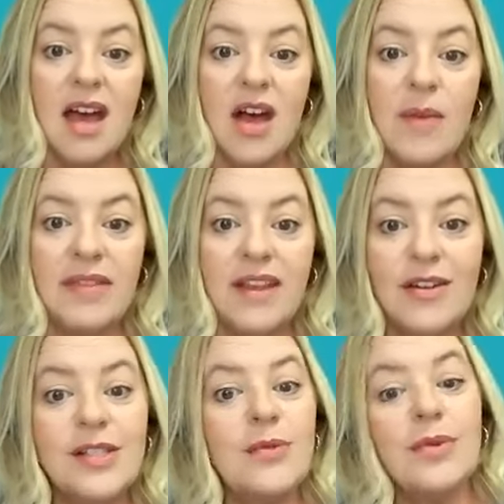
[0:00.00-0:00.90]
Um, and they
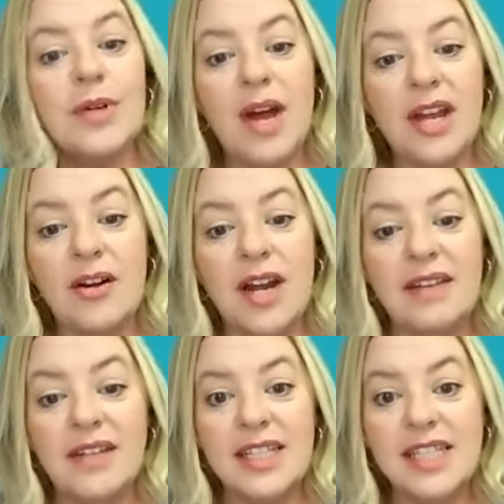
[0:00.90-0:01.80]
also require
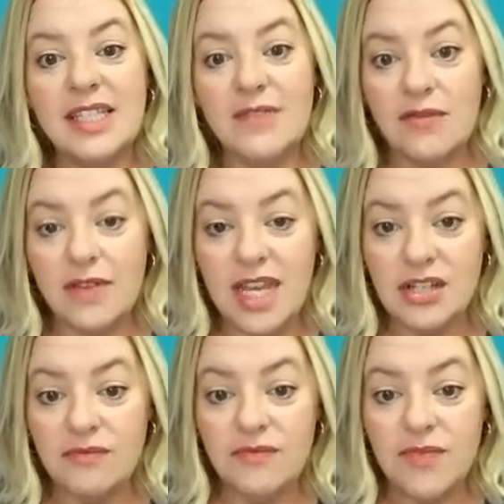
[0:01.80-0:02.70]
a license
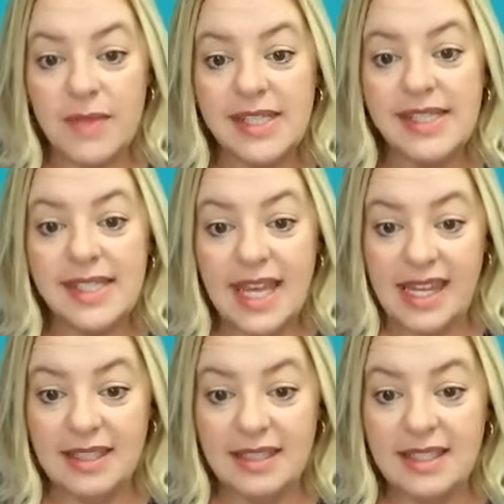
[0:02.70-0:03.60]
verification from the
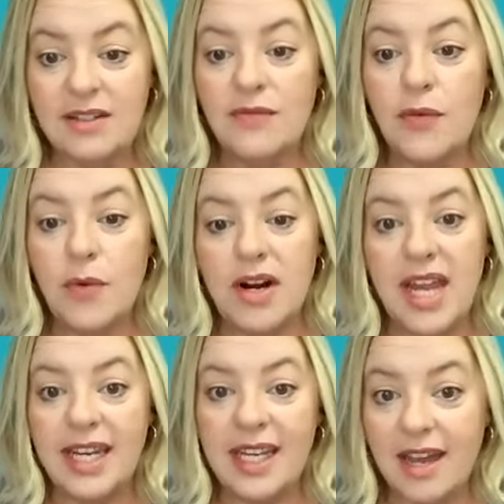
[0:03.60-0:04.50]
state for
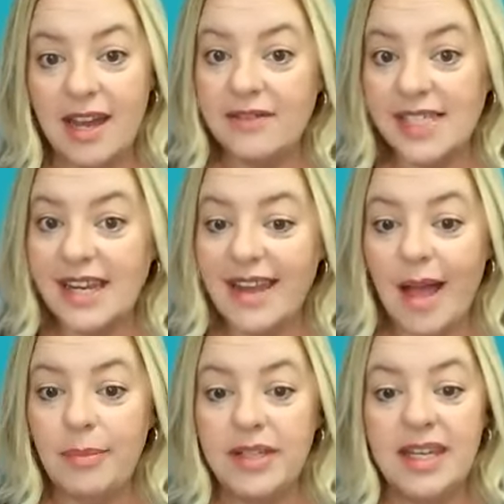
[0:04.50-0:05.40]
any out of state
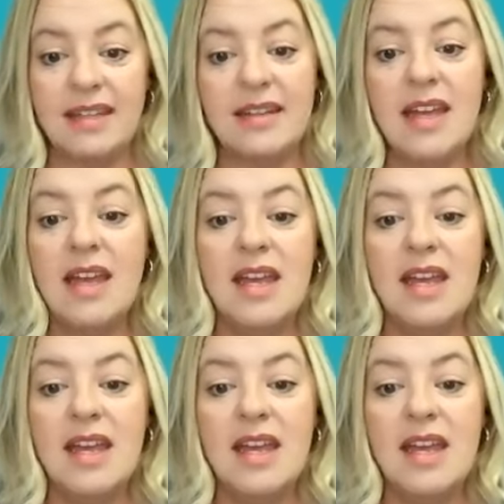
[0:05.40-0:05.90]
applicant.